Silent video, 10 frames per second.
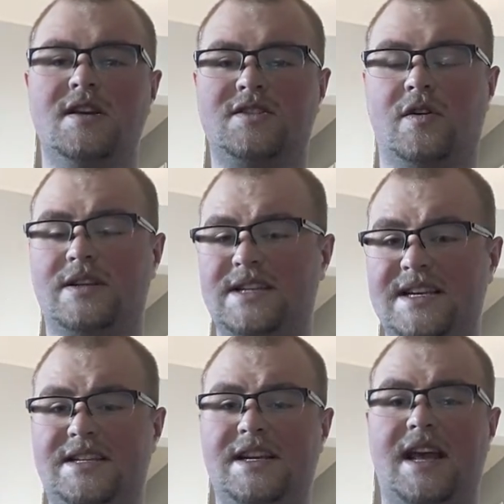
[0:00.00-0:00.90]
so it's
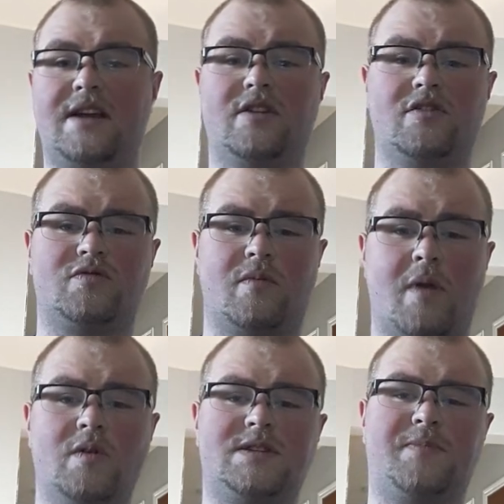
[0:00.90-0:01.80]
easy to get into those
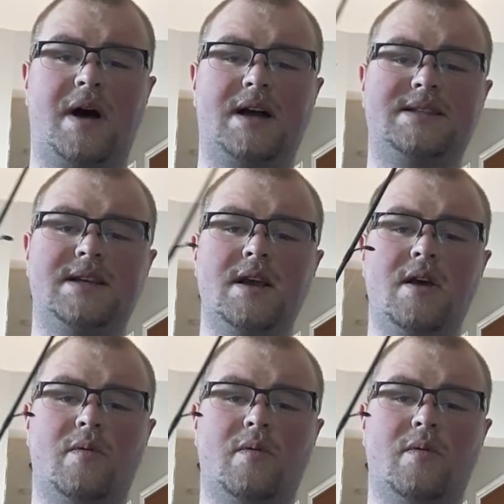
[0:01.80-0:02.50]
remote spots